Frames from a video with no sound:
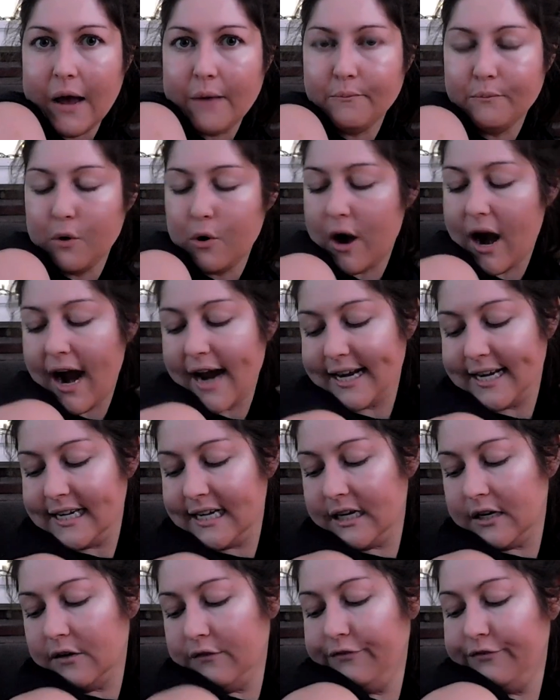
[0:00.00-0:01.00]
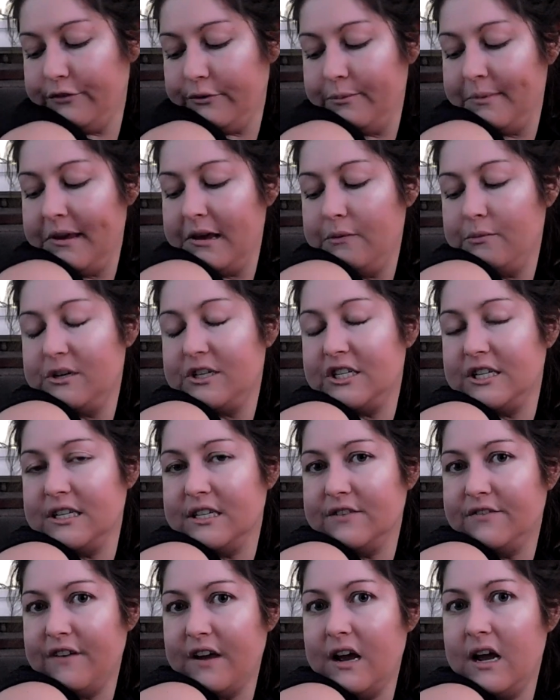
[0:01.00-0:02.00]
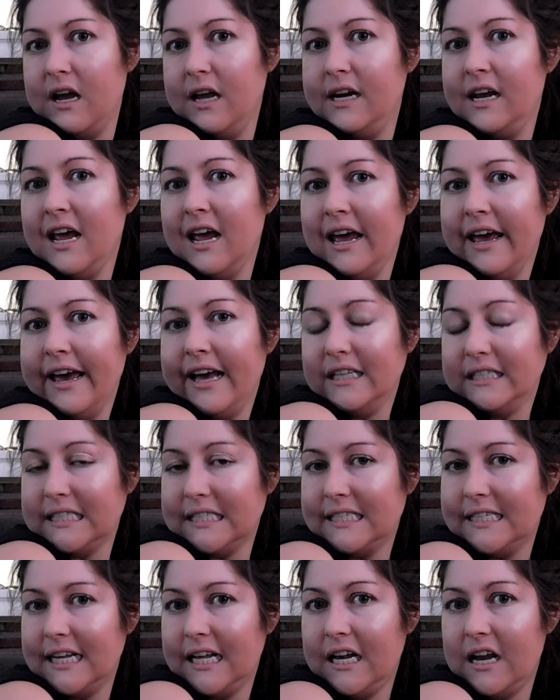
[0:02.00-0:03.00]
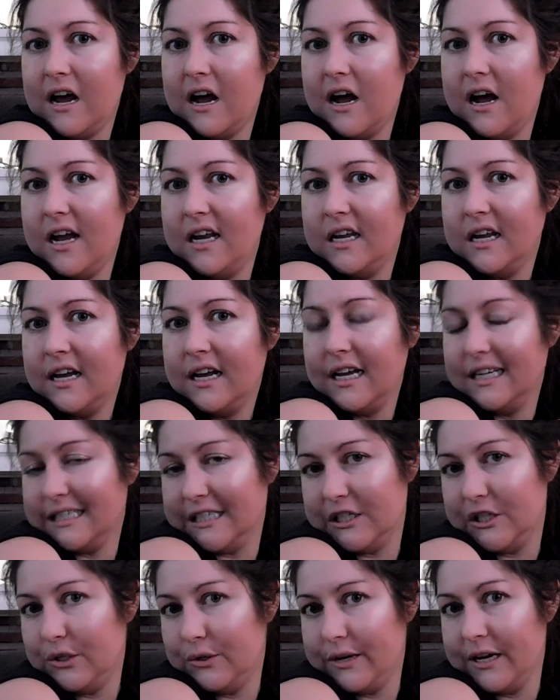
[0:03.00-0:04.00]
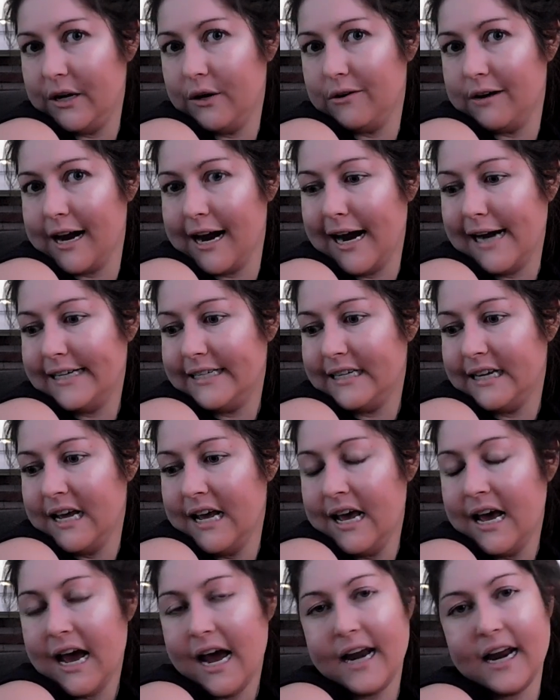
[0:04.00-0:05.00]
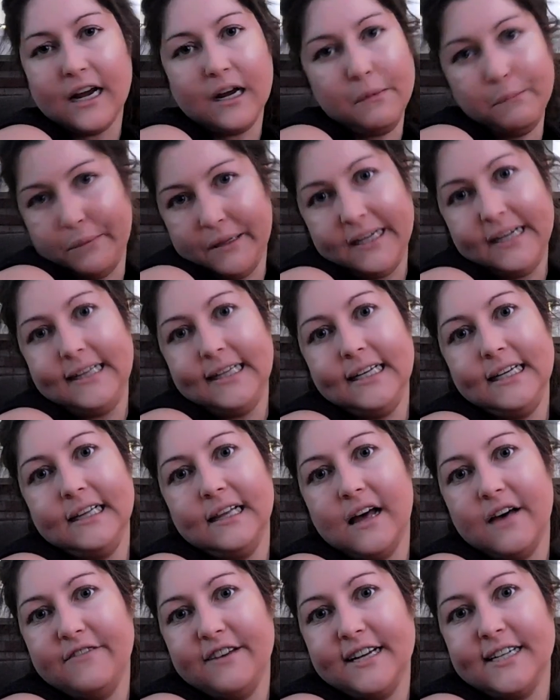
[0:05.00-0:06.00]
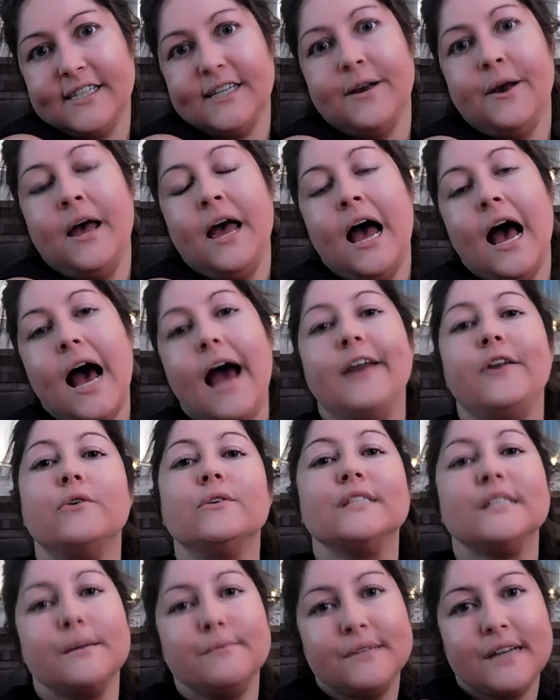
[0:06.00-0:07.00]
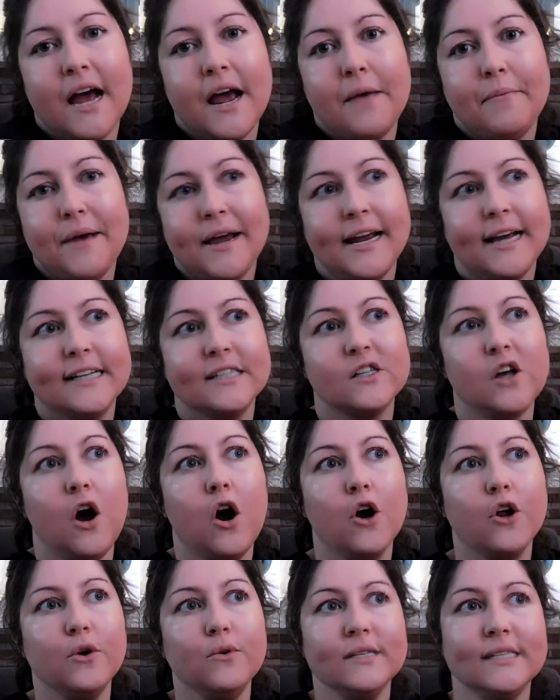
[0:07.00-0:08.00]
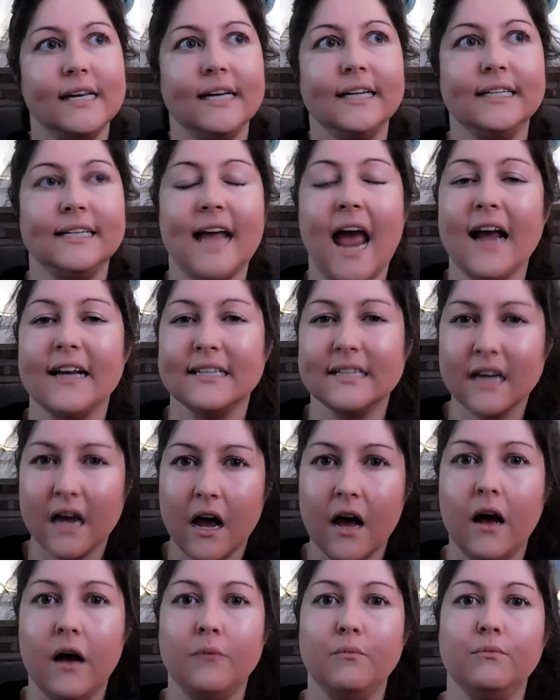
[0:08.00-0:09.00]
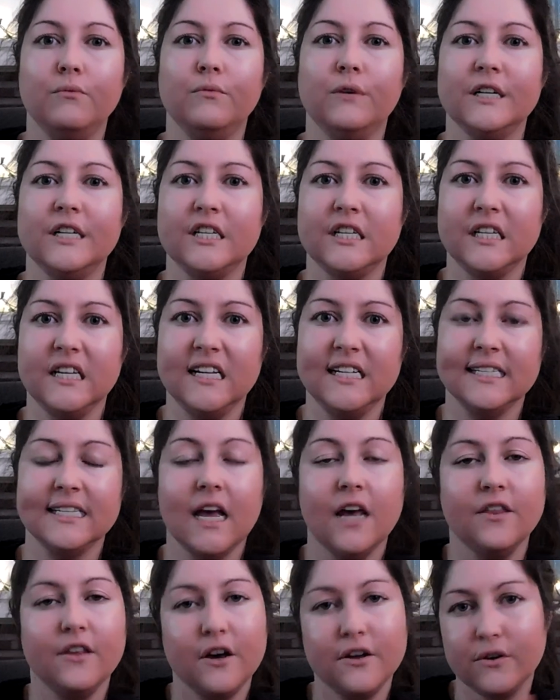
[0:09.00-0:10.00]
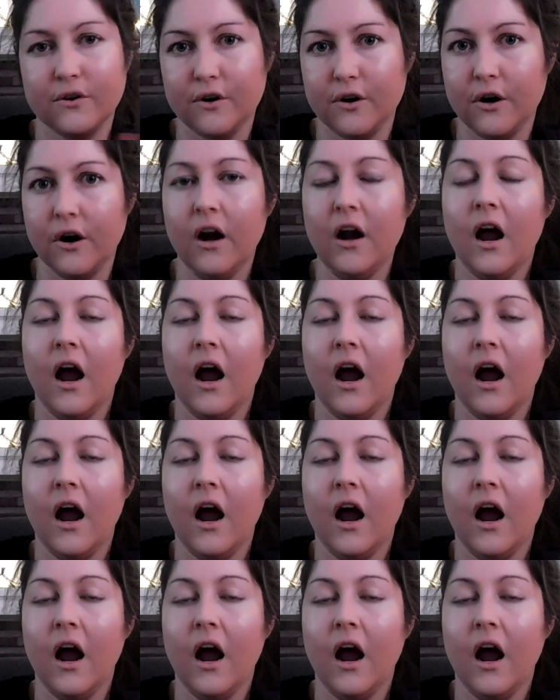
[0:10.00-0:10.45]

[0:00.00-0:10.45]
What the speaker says: more ideal for me, which is fine. It's still on, it's doing great, and I completely love it. I know some diabetics are using Dexcom, which is another